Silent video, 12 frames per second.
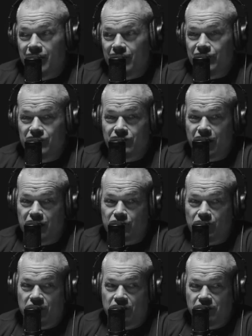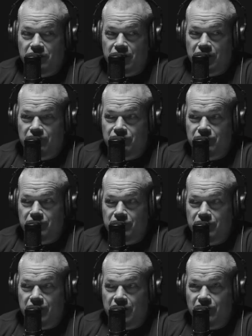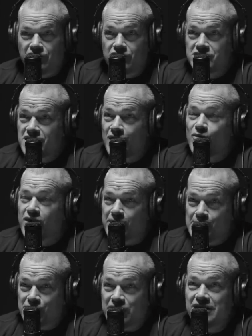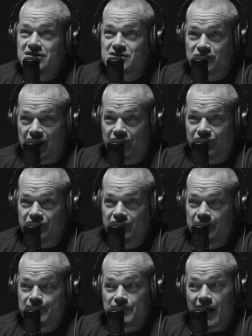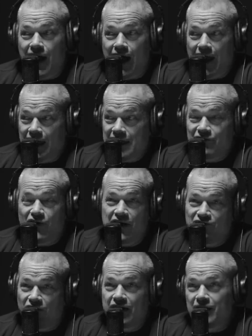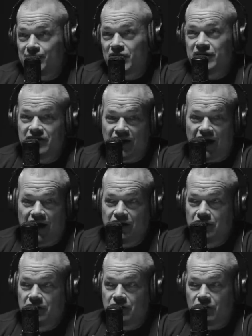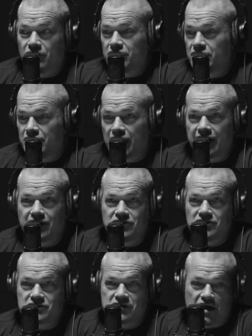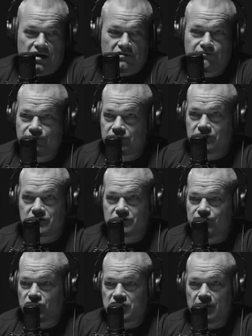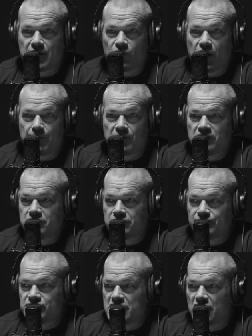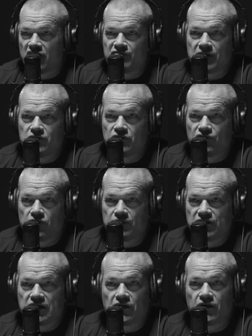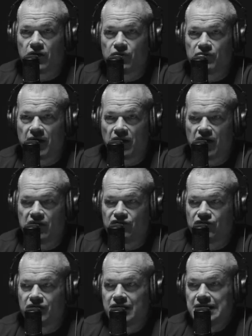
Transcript: And then you're like, well, it looks like we're completely surrounded if I fight, I'm going to die, or I can just kind of put down my weapon, take off my uniform, and carry on with my life.